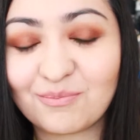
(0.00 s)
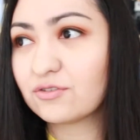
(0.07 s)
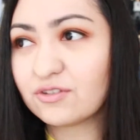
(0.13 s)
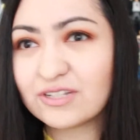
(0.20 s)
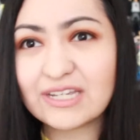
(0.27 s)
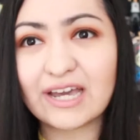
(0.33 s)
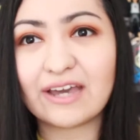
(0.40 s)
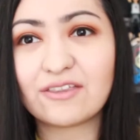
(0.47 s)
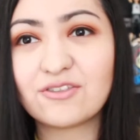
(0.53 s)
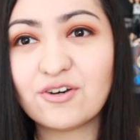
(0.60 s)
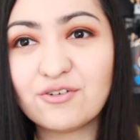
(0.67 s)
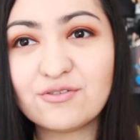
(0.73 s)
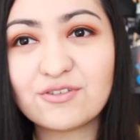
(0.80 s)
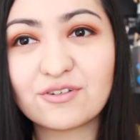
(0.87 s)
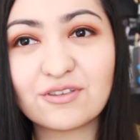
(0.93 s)
So yeah,
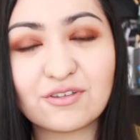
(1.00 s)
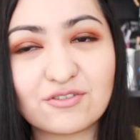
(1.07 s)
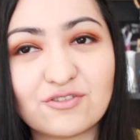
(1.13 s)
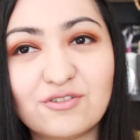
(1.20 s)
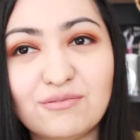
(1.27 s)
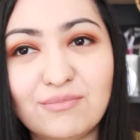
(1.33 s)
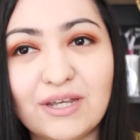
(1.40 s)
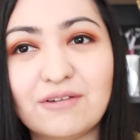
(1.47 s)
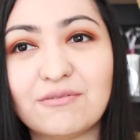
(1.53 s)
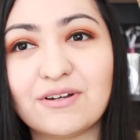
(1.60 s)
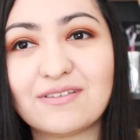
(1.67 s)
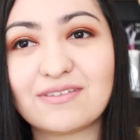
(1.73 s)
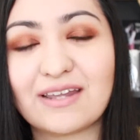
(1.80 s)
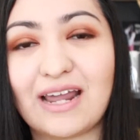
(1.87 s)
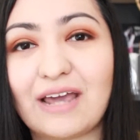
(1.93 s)
those are the two main
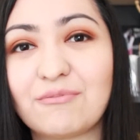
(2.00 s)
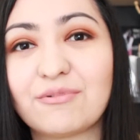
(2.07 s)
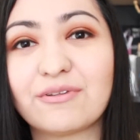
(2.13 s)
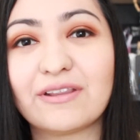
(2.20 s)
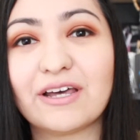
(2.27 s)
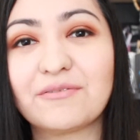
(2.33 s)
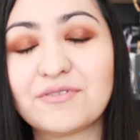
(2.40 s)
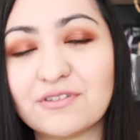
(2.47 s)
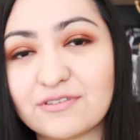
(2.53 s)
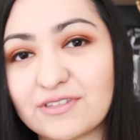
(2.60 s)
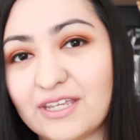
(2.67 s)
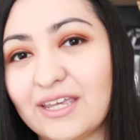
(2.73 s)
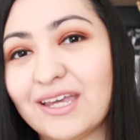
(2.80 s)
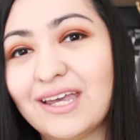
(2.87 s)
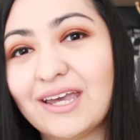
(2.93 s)
ones that I would love to
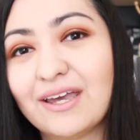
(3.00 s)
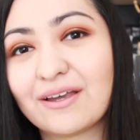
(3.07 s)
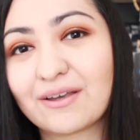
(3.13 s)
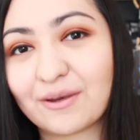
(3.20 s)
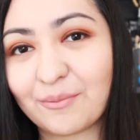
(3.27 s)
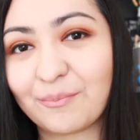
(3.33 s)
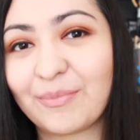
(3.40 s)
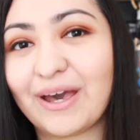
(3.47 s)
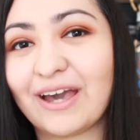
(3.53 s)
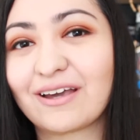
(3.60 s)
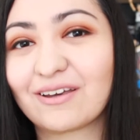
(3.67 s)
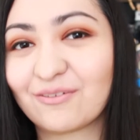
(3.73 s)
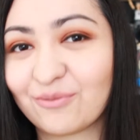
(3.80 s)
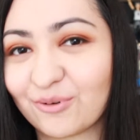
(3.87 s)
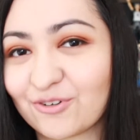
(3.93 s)
see come
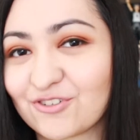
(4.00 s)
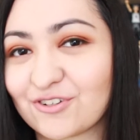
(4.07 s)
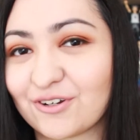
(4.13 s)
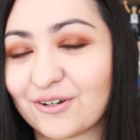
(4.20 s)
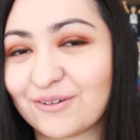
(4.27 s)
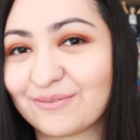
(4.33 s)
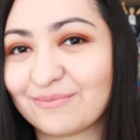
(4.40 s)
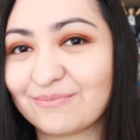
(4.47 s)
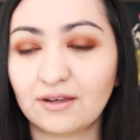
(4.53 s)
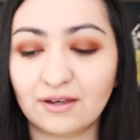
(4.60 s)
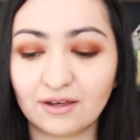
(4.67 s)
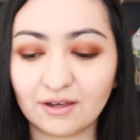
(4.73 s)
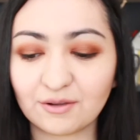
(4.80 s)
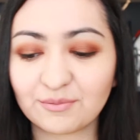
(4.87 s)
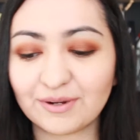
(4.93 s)
back for sure.
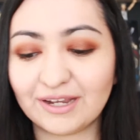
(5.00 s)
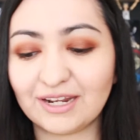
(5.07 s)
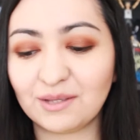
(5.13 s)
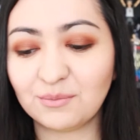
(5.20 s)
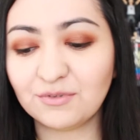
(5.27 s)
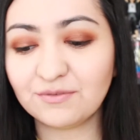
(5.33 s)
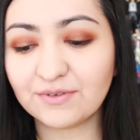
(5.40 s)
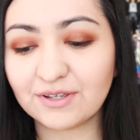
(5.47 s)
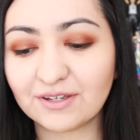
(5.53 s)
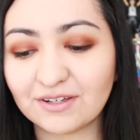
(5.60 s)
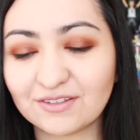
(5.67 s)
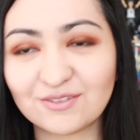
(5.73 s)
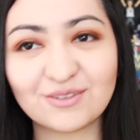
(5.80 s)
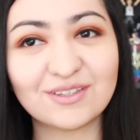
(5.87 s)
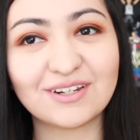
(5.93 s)
Alrighty, moving
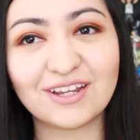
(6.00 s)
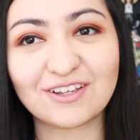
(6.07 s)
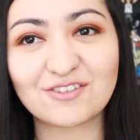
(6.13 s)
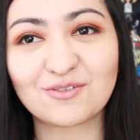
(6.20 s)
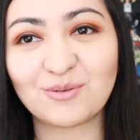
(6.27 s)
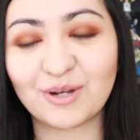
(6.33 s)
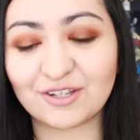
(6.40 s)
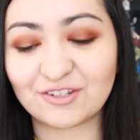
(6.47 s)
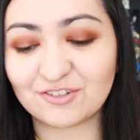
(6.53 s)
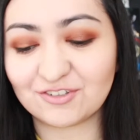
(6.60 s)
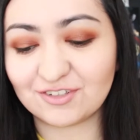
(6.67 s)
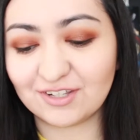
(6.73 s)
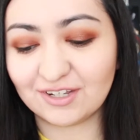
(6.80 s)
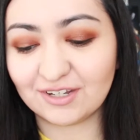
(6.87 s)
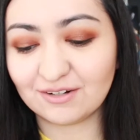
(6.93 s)
on to the next
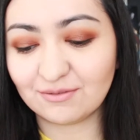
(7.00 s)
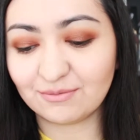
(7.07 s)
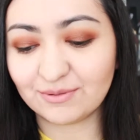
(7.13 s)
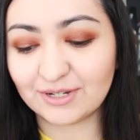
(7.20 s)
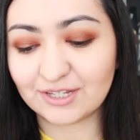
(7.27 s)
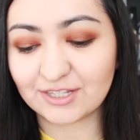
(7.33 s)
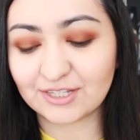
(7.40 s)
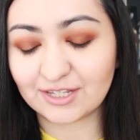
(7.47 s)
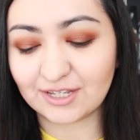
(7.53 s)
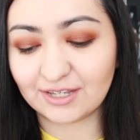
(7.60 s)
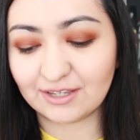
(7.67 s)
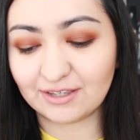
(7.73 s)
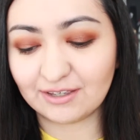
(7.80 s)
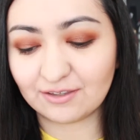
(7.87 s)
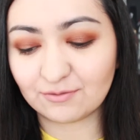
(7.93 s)
question, which
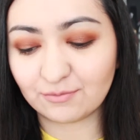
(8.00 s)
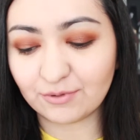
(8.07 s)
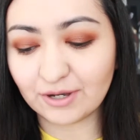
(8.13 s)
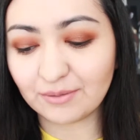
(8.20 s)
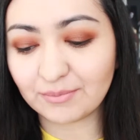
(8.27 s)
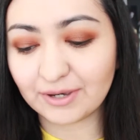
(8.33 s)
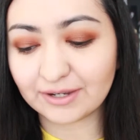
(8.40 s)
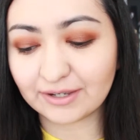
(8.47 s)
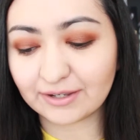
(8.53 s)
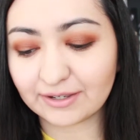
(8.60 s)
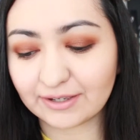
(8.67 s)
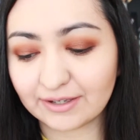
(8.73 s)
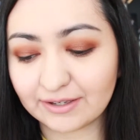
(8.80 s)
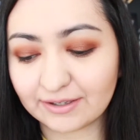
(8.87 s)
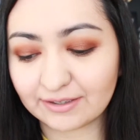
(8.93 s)
is what
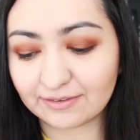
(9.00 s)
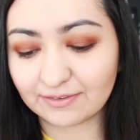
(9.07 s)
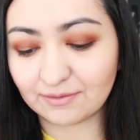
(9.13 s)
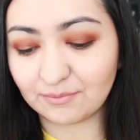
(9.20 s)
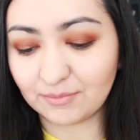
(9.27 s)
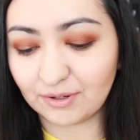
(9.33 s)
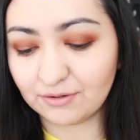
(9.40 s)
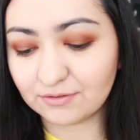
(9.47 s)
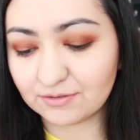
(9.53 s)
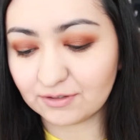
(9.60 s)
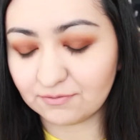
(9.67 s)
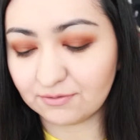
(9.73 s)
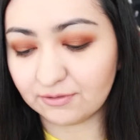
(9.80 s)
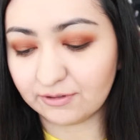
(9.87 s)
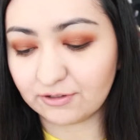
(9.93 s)
mangaka is the most
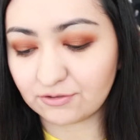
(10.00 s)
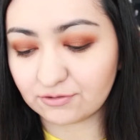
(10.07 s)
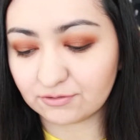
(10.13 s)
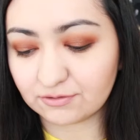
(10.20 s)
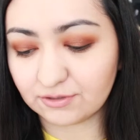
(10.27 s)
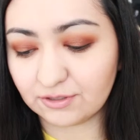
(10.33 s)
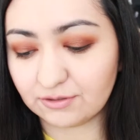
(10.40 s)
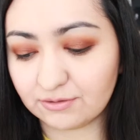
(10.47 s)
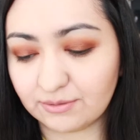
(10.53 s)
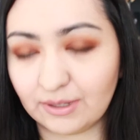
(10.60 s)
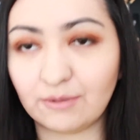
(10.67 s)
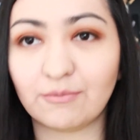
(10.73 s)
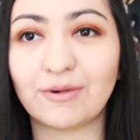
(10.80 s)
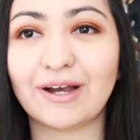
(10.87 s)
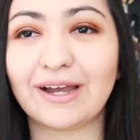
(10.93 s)
influential to you
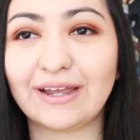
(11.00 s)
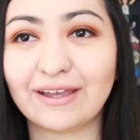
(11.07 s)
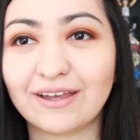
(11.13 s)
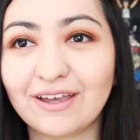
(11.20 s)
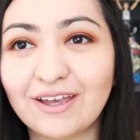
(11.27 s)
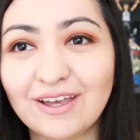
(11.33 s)
and why?